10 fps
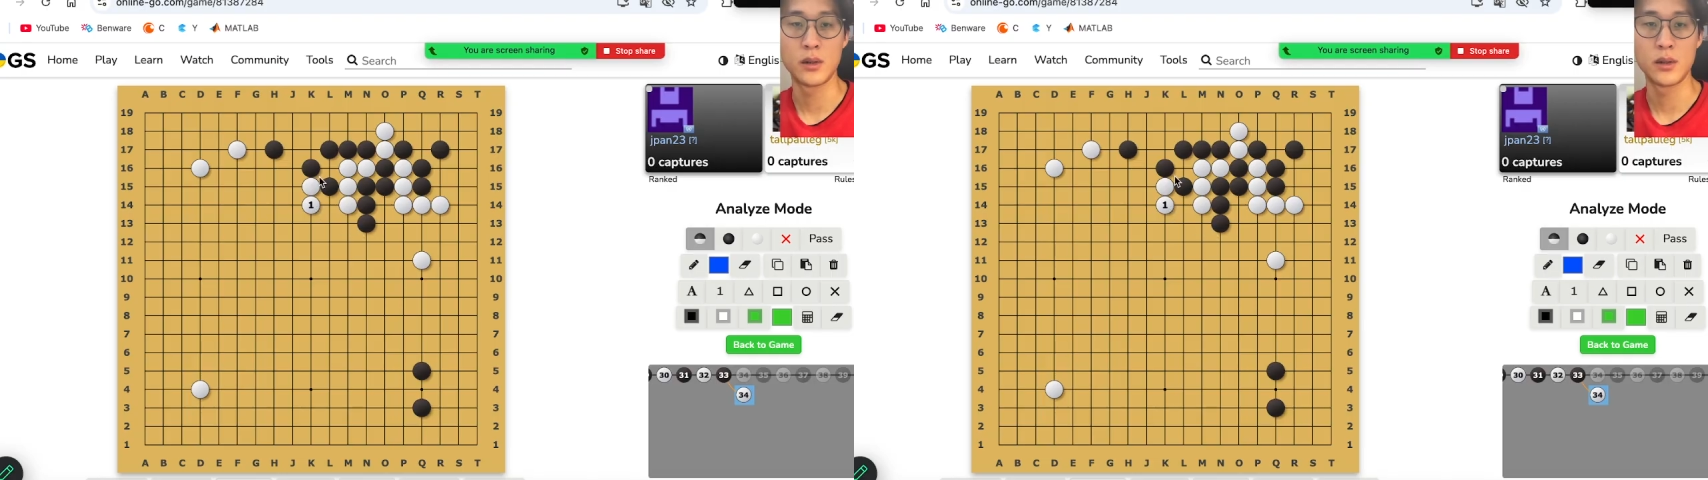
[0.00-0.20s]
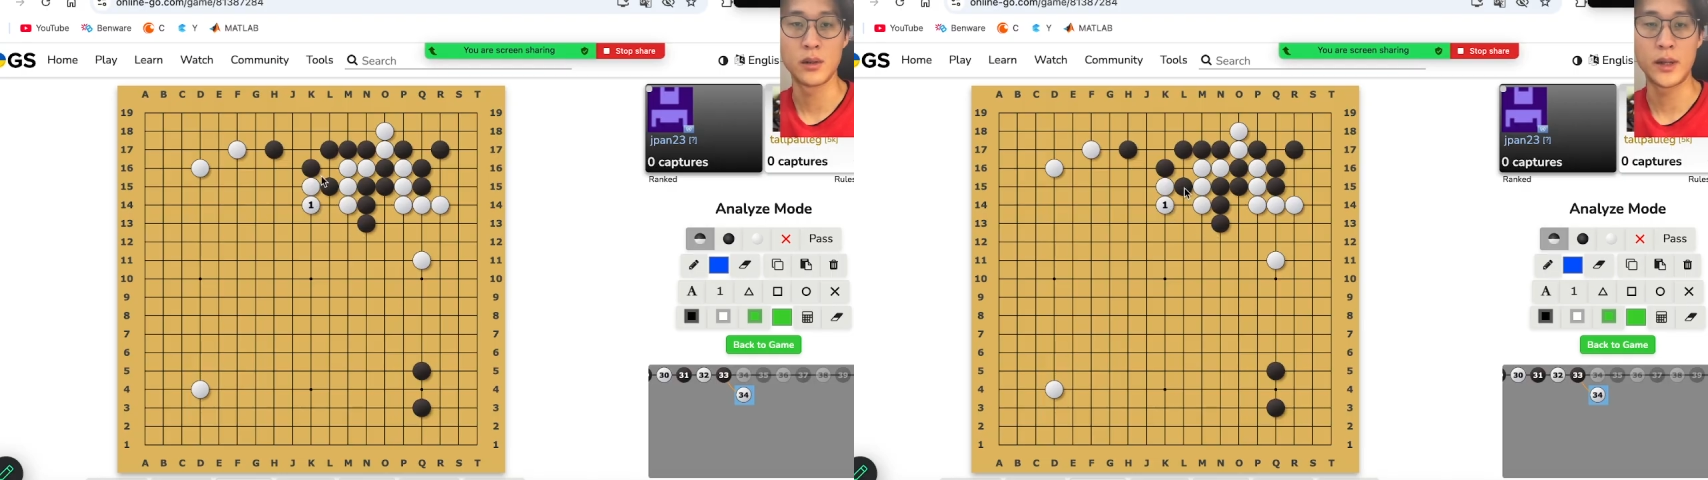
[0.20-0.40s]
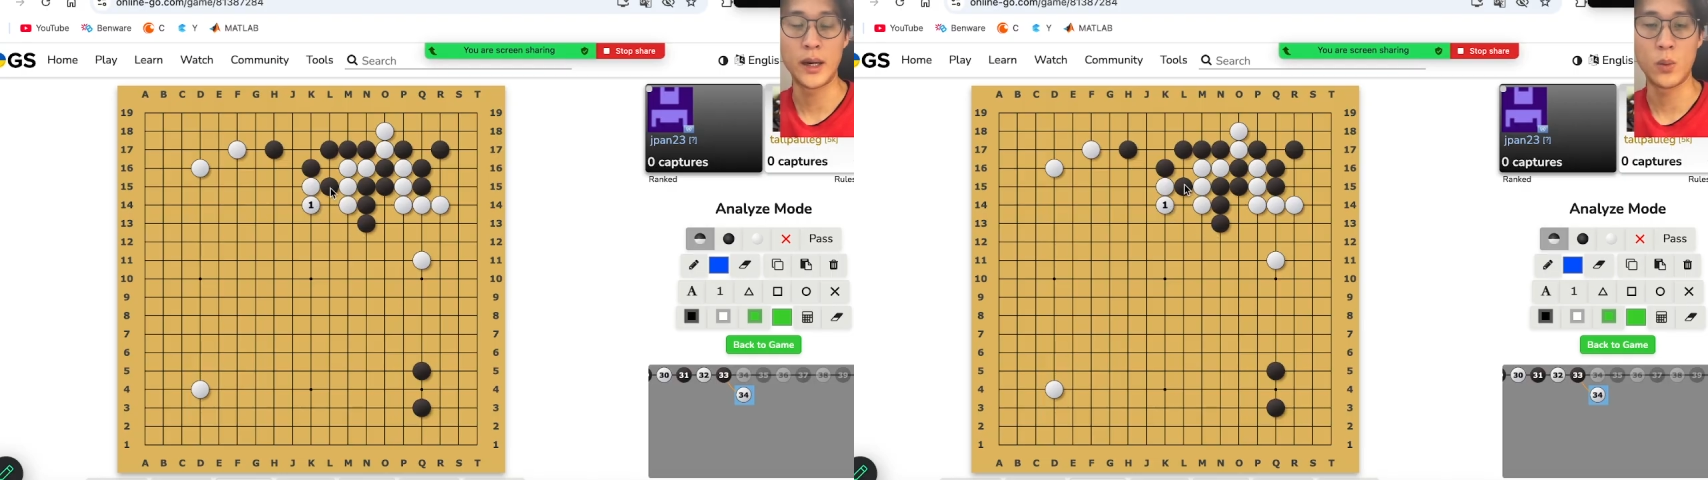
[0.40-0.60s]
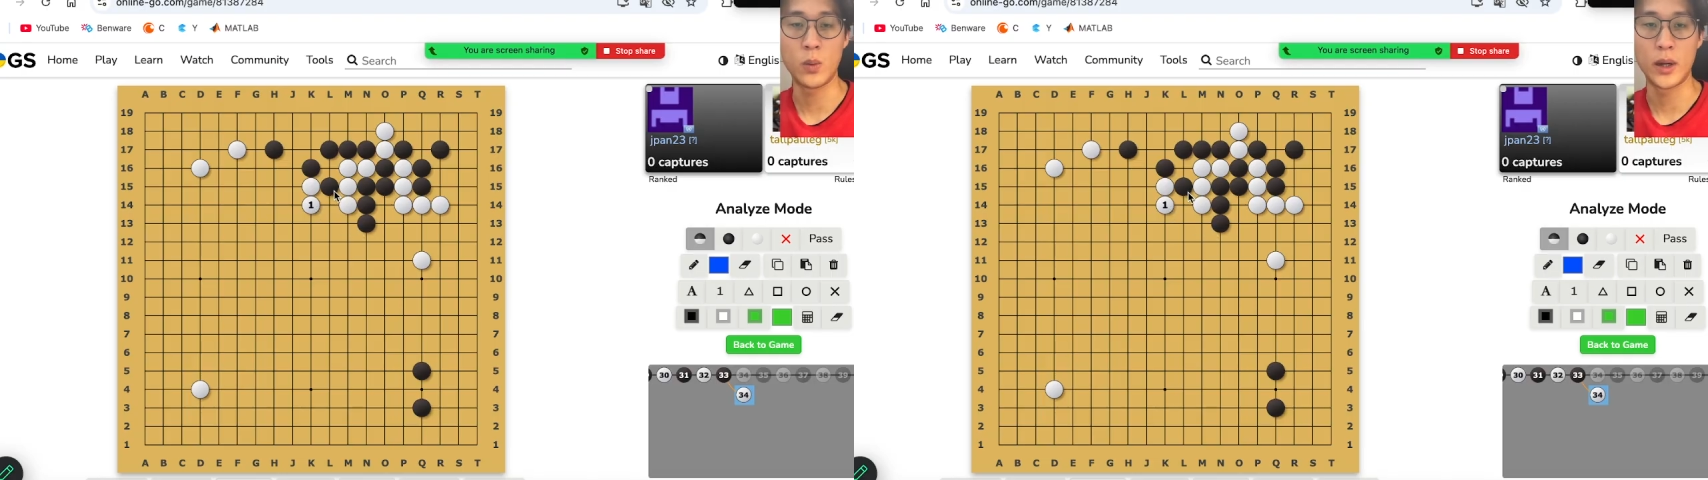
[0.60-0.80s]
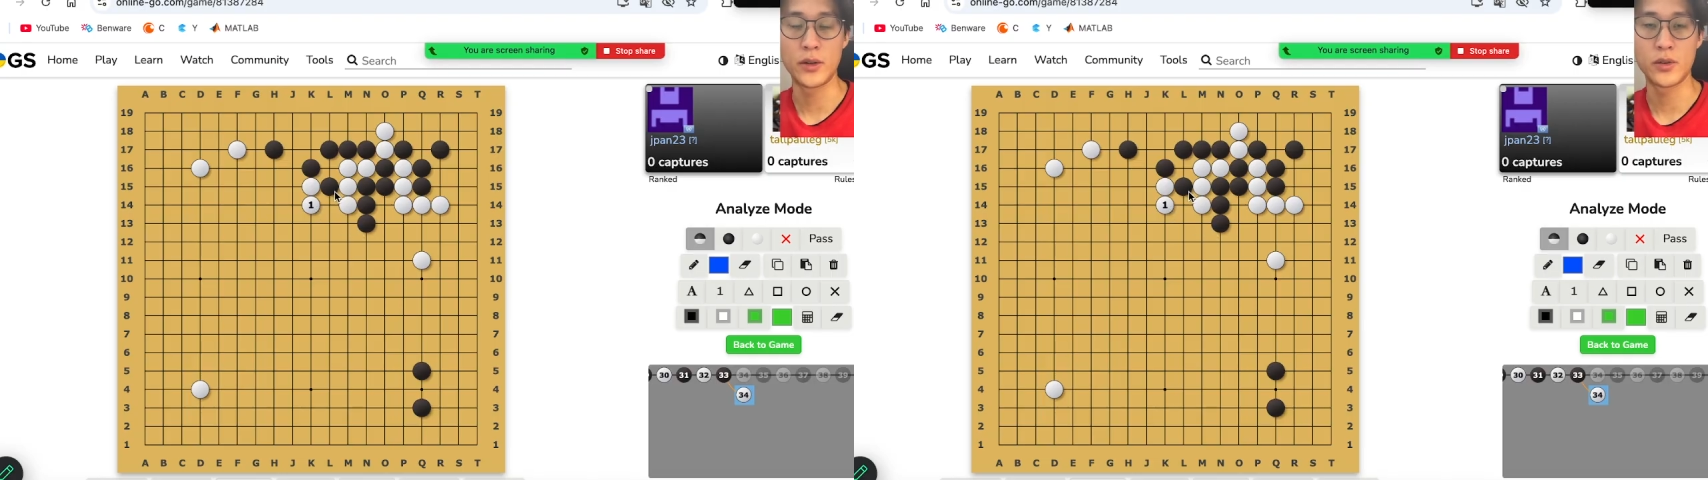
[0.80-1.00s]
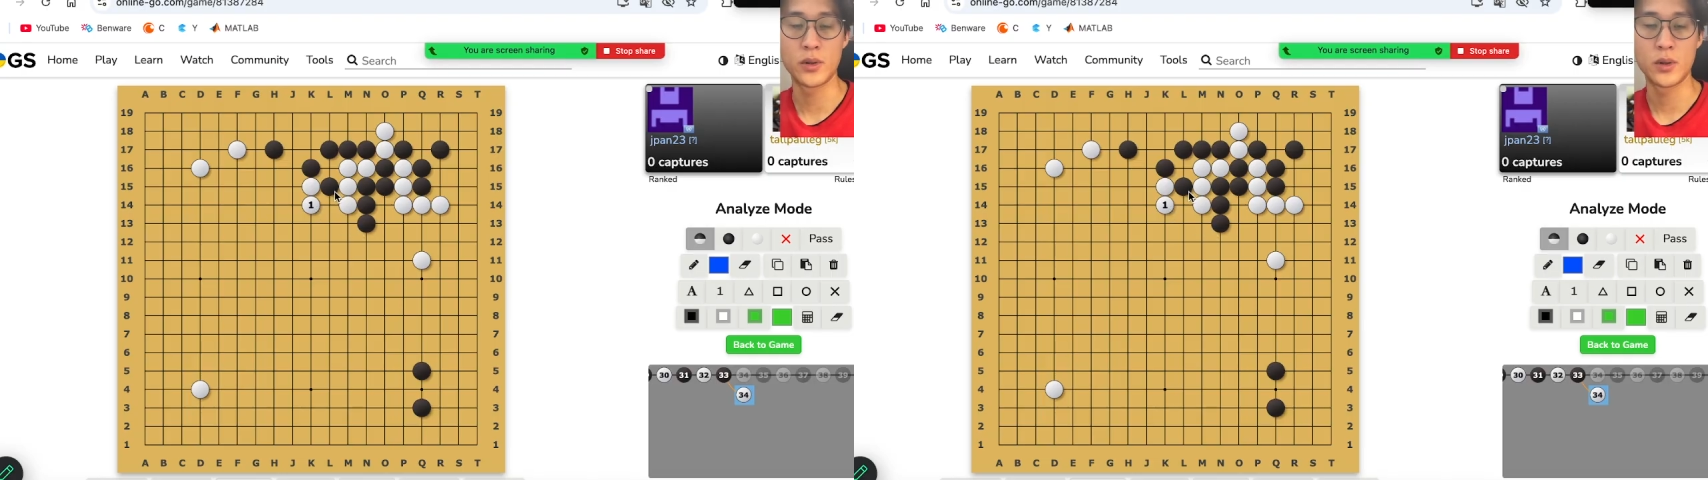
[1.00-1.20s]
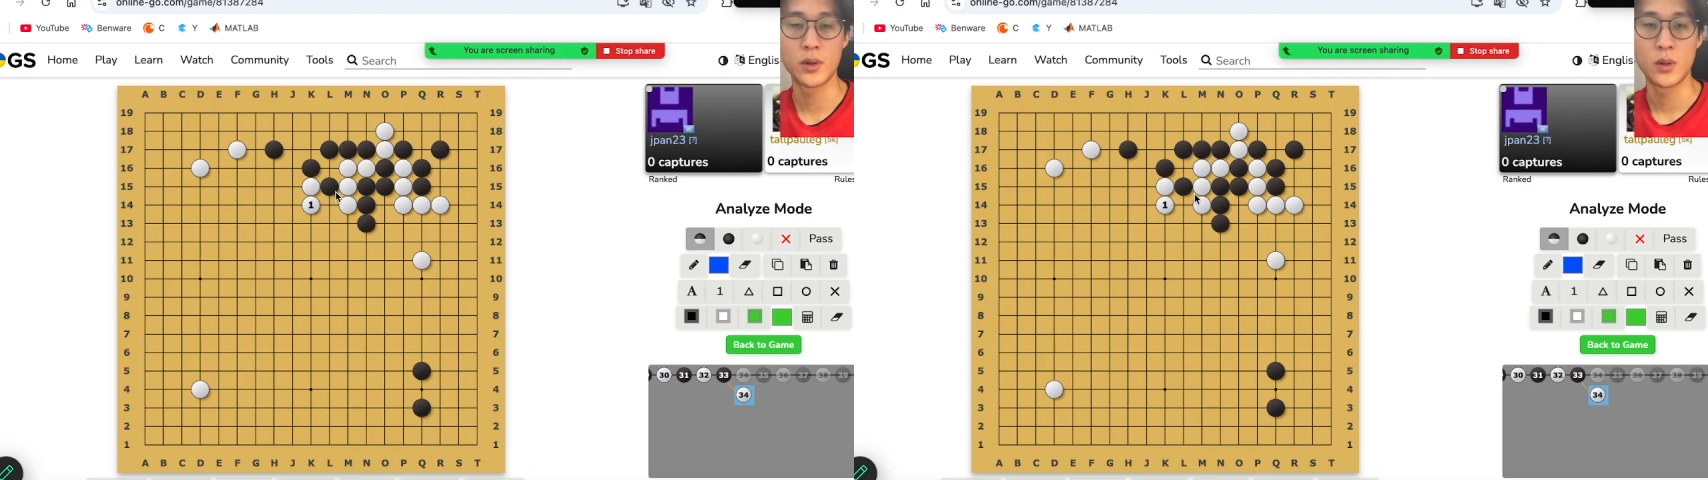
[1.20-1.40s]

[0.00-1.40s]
So that wedge